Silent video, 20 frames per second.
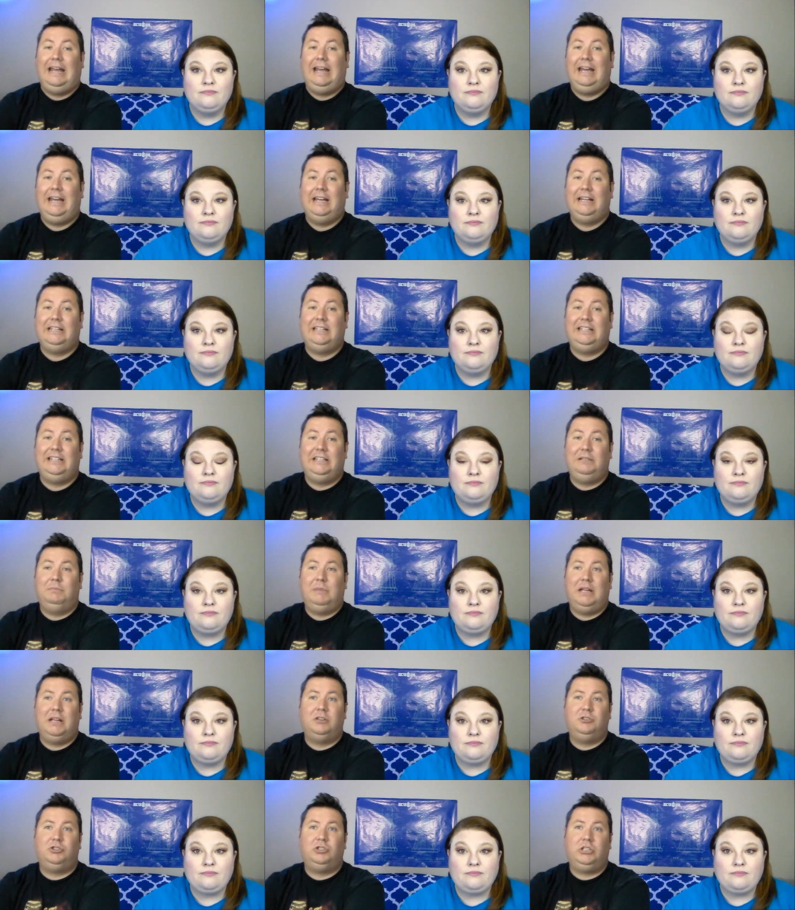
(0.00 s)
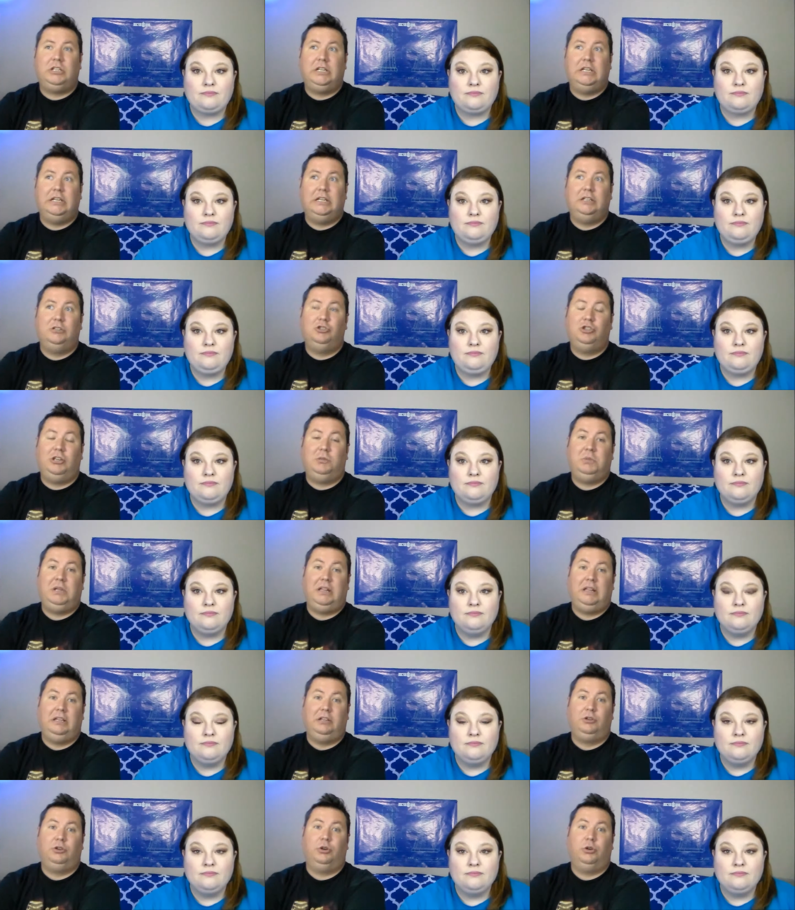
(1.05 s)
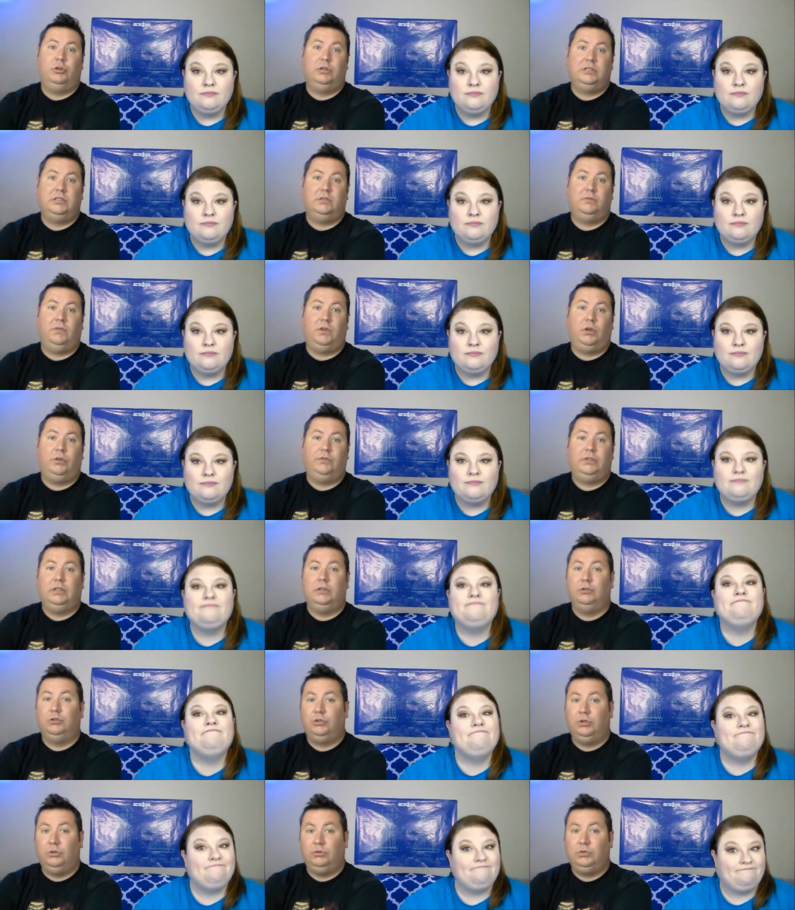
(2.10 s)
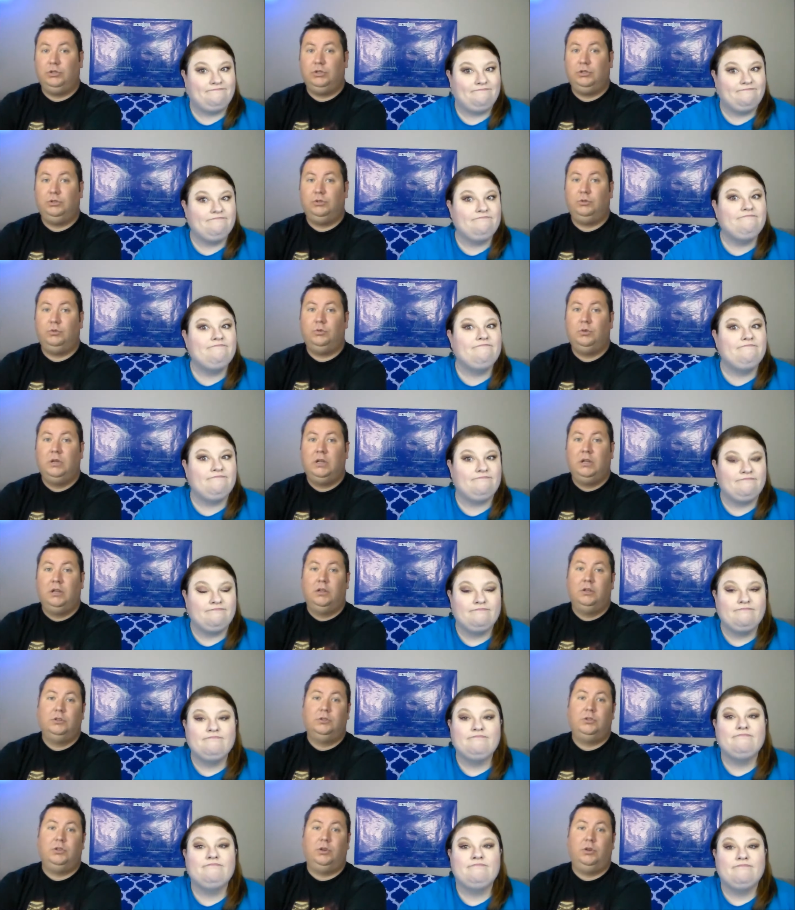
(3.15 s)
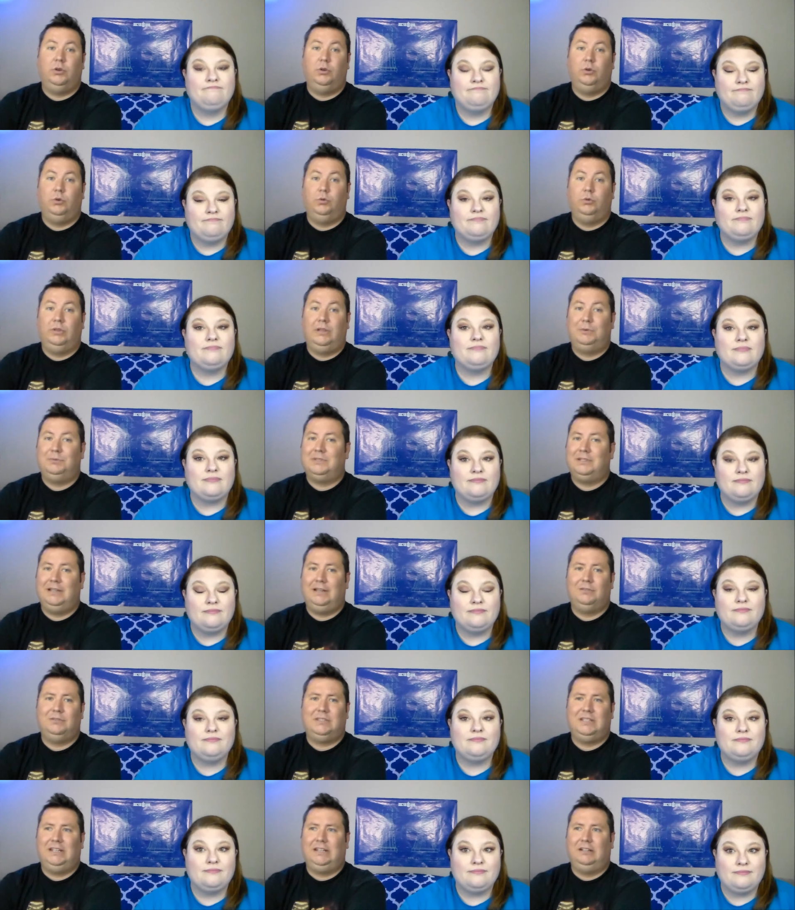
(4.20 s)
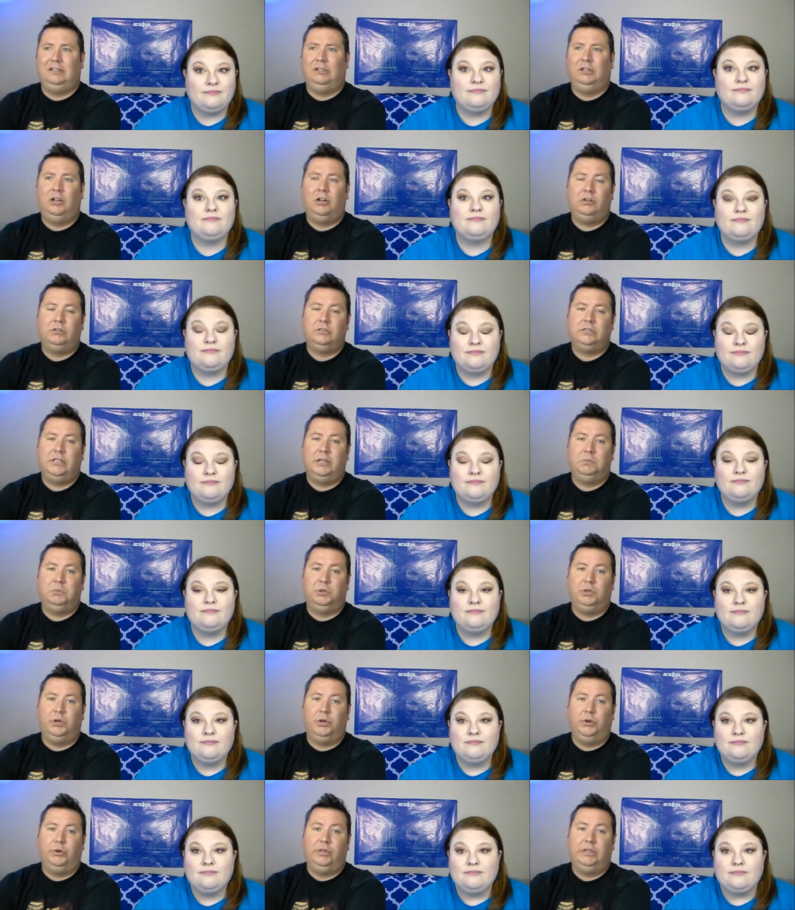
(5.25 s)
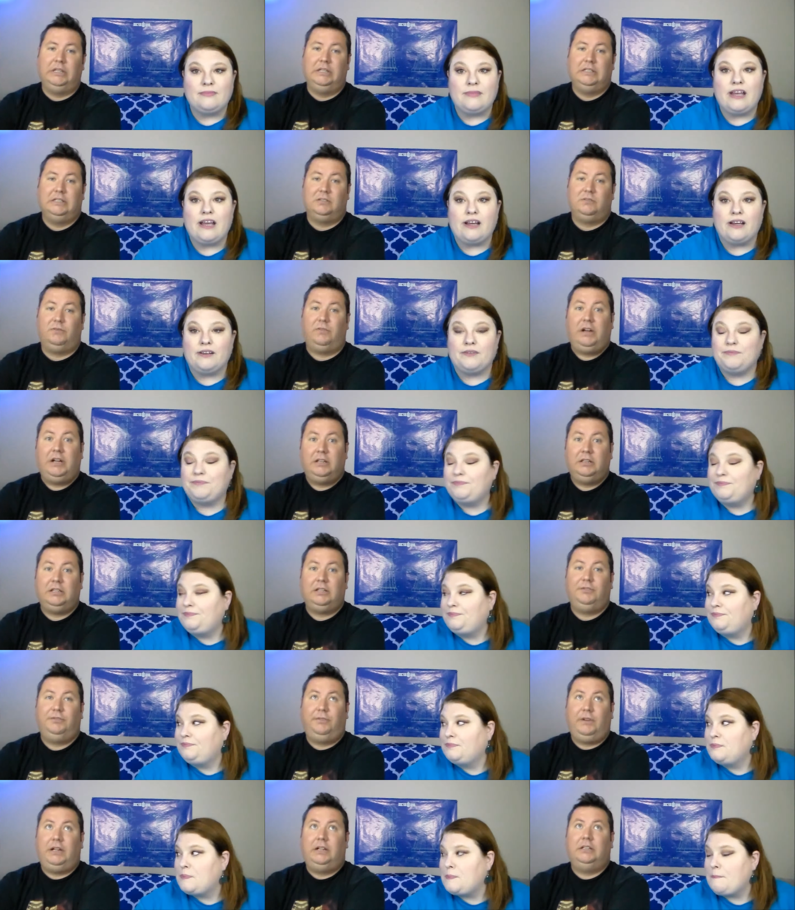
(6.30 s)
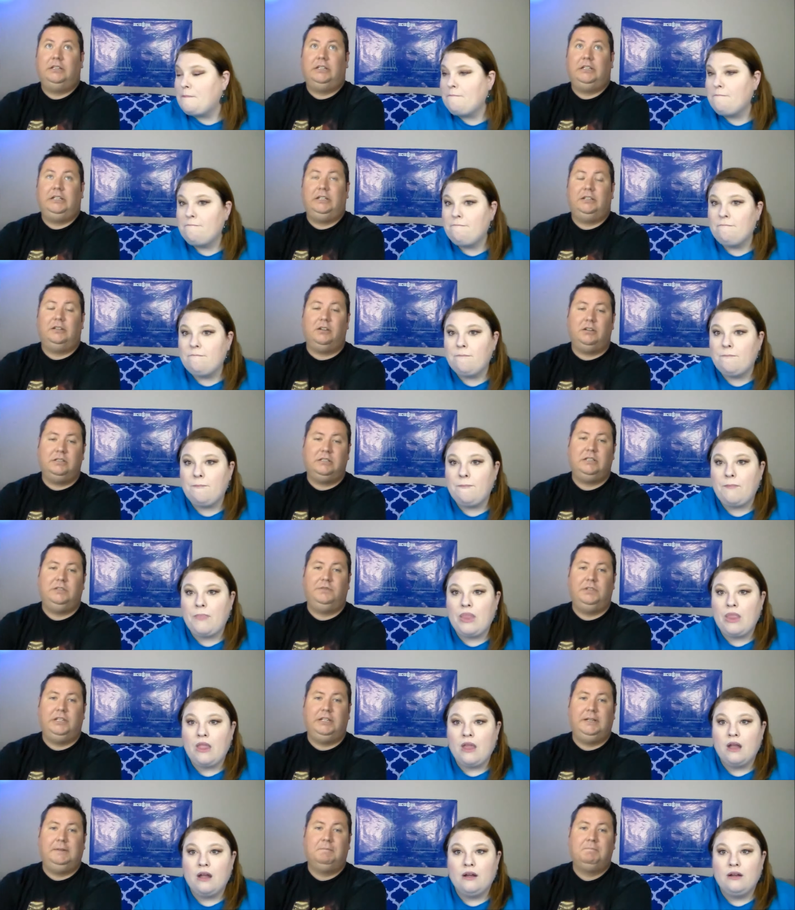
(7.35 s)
Speaker 1: And he managed to get Jamie Lee Curtis involved in the show too. So that was announced like a long time ago. And then yeah. it's finally, finally on TV.